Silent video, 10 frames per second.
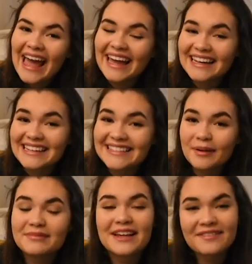And
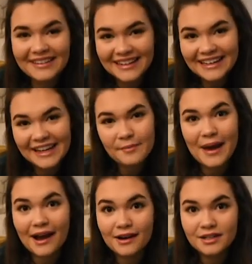I'm definitely gonna get
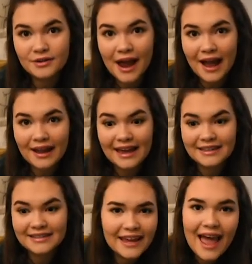back on track.
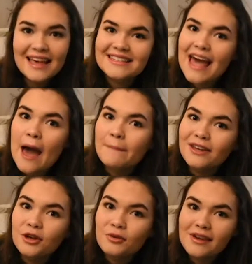And yes, Happy
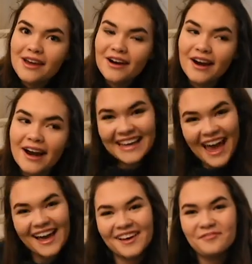New Year!
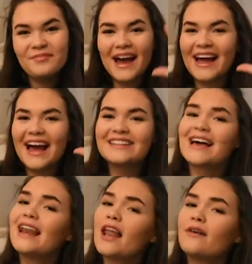Yeah! Bye, guys!
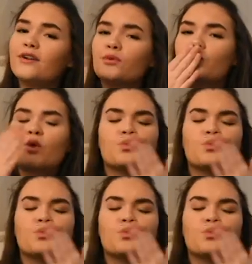I love you!